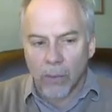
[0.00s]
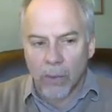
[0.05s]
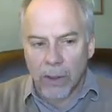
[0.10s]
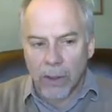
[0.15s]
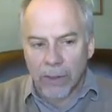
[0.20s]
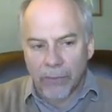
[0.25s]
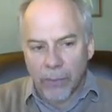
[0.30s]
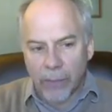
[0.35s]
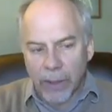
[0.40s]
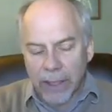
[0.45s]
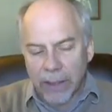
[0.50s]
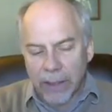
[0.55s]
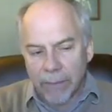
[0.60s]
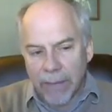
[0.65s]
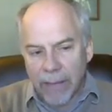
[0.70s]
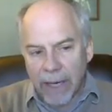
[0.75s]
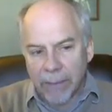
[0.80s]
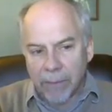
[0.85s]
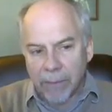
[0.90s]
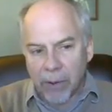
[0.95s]
if we
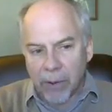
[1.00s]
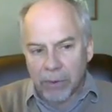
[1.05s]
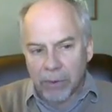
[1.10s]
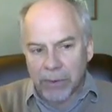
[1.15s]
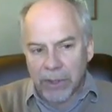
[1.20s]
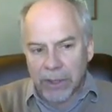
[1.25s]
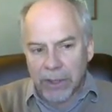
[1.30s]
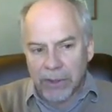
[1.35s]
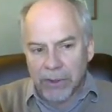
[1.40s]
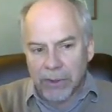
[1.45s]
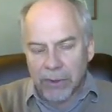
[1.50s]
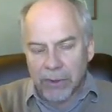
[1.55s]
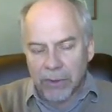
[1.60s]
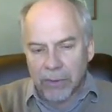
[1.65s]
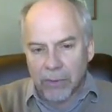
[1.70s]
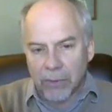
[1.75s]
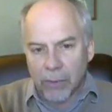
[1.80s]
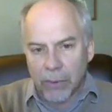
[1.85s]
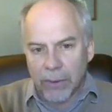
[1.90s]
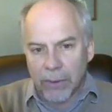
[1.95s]
can make postage
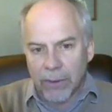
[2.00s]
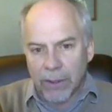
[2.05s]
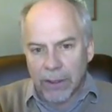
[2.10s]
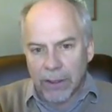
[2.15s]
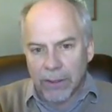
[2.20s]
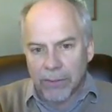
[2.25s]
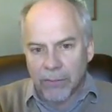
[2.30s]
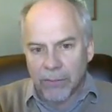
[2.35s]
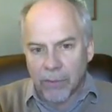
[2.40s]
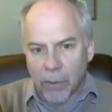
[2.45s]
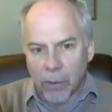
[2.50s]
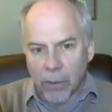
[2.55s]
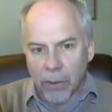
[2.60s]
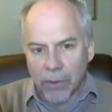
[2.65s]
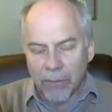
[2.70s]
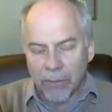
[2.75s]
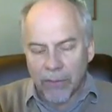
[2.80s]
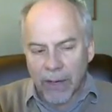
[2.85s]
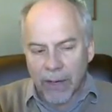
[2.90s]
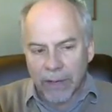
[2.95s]
with these
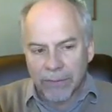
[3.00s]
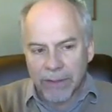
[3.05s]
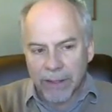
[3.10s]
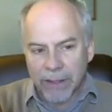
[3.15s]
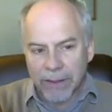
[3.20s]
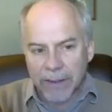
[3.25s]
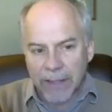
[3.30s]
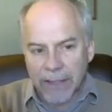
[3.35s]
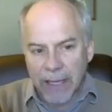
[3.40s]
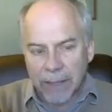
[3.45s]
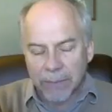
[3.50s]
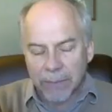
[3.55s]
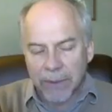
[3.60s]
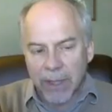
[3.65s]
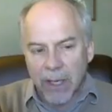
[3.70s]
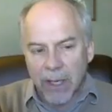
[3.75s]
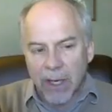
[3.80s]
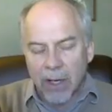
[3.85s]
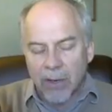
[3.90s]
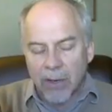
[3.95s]
4 and 5 cent
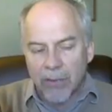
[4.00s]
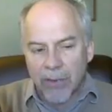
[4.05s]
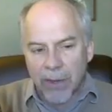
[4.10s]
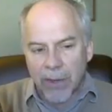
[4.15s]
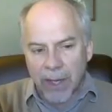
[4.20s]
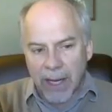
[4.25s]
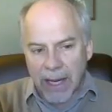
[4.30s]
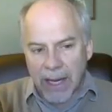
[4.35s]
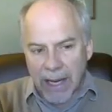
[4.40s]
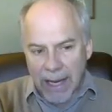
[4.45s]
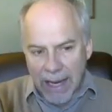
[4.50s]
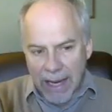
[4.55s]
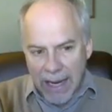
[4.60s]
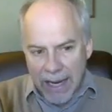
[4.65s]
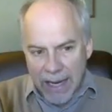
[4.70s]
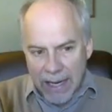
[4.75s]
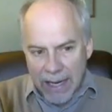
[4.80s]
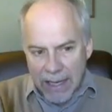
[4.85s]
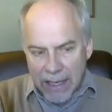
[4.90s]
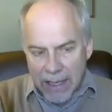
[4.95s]
stamps for the
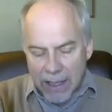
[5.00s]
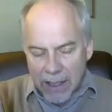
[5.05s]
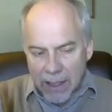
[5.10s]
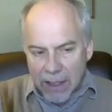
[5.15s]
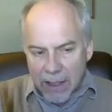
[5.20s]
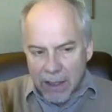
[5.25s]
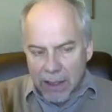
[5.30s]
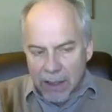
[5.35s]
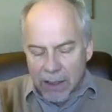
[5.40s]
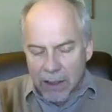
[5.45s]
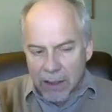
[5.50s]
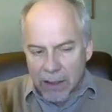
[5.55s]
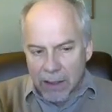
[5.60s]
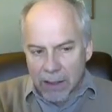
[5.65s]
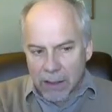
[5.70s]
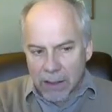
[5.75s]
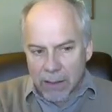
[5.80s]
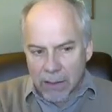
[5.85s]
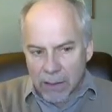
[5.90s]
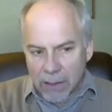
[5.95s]
K
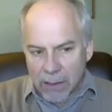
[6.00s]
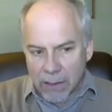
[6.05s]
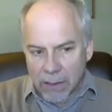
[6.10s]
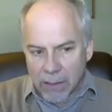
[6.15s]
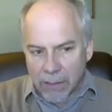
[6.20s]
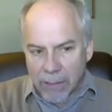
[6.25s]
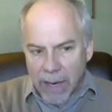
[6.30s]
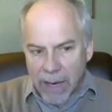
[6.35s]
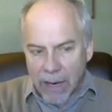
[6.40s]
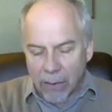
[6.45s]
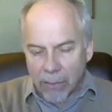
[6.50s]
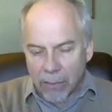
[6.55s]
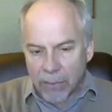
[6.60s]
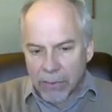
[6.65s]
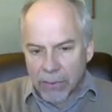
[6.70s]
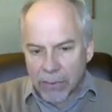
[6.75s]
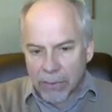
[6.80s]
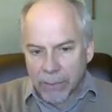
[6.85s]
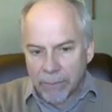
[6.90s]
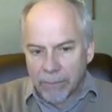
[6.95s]

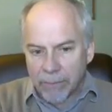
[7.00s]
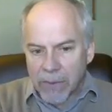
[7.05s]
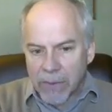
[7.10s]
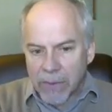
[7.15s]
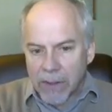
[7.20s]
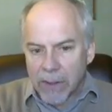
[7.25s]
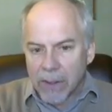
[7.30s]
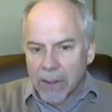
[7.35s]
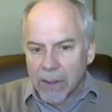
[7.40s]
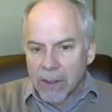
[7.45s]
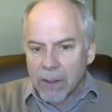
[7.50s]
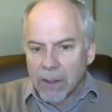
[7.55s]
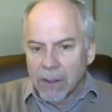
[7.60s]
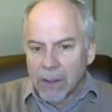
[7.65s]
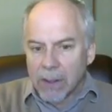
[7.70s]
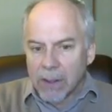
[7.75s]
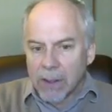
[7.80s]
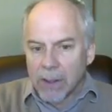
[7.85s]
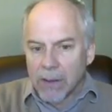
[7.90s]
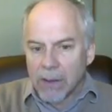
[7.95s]
amount,
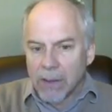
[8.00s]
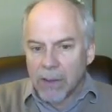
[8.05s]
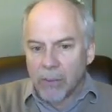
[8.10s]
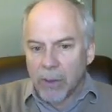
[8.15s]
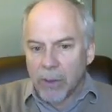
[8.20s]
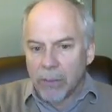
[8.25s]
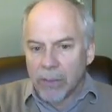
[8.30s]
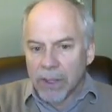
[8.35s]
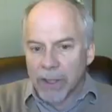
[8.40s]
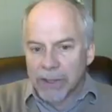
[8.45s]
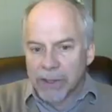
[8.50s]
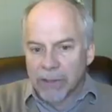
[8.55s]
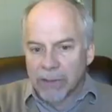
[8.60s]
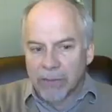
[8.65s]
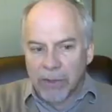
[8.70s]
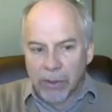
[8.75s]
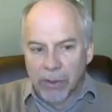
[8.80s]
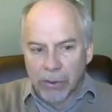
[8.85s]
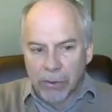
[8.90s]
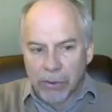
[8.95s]
then we must
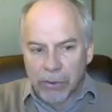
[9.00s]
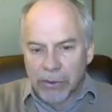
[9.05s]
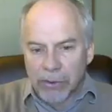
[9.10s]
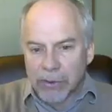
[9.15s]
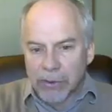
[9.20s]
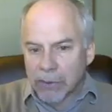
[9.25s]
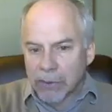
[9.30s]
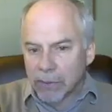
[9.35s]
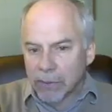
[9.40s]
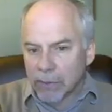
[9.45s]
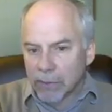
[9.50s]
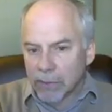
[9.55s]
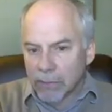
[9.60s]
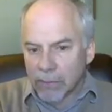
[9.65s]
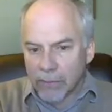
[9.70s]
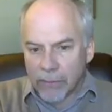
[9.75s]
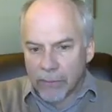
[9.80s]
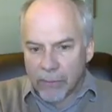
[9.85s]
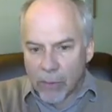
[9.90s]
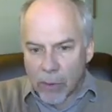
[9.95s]
have used
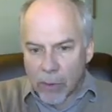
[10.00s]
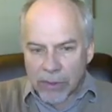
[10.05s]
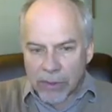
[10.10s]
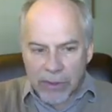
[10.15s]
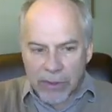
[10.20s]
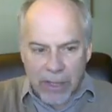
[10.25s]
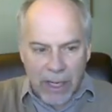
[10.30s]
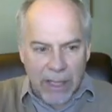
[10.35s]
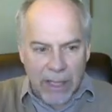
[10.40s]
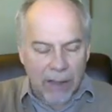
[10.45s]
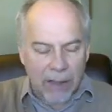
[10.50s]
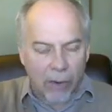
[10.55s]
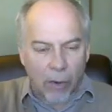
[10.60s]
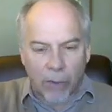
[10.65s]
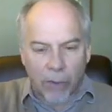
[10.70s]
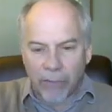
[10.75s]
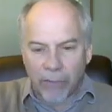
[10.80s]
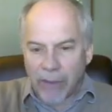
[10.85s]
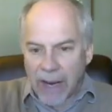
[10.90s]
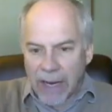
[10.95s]
4 cent
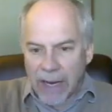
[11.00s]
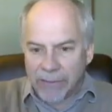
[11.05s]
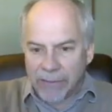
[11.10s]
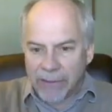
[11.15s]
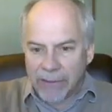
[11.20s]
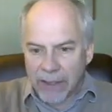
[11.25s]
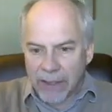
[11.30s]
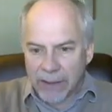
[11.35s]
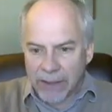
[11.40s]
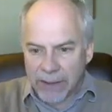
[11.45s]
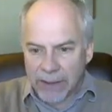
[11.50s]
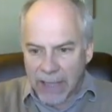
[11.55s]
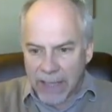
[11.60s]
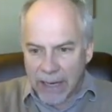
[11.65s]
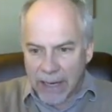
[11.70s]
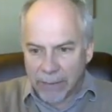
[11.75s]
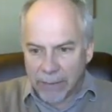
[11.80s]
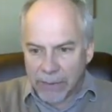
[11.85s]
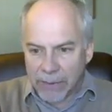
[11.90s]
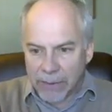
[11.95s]
or 5 cent
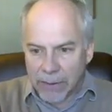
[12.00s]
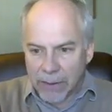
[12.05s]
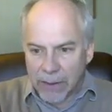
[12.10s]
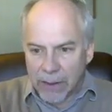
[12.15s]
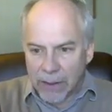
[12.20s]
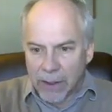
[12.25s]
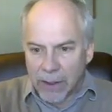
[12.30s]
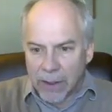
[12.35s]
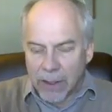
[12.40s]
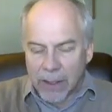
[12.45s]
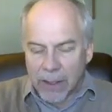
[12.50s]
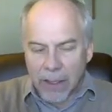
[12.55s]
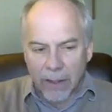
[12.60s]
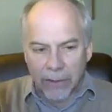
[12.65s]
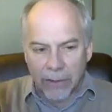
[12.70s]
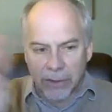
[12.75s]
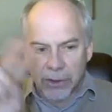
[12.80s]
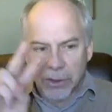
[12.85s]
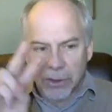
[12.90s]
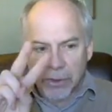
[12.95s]
stamps.
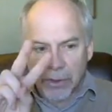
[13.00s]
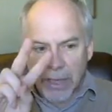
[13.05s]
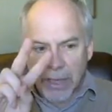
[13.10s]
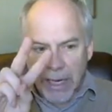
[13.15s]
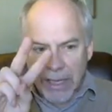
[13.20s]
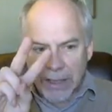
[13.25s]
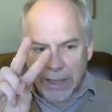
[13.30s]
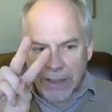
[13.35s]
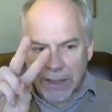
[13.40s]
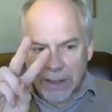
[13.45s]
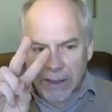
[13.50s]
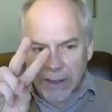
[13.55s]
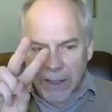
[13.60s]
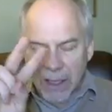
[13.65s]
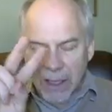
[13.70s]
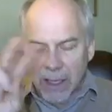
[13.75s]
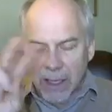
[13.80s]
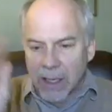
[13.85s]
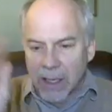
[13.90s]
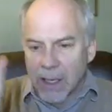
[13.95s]
Now, there's two
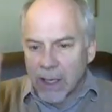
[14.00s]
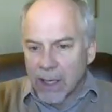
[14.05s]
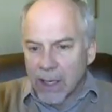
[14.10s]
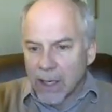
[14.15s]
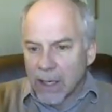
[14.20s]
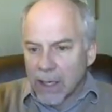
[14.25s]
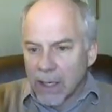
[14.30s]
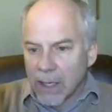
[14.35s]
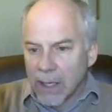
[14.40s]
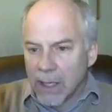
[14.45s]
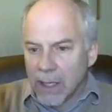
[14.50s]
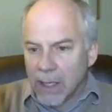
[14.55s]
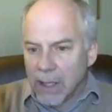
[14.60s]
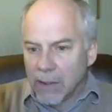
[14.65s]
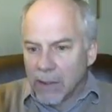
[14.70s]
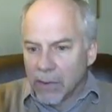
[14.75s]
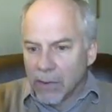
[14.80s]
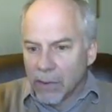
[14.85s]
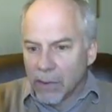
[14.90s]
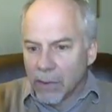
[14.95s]
cases.
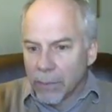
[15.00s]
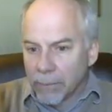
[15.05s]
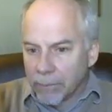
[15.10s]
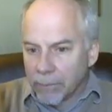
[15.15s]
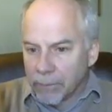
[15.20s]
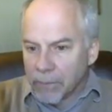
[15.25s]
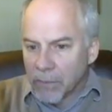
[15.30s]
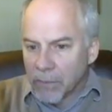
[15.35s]
Either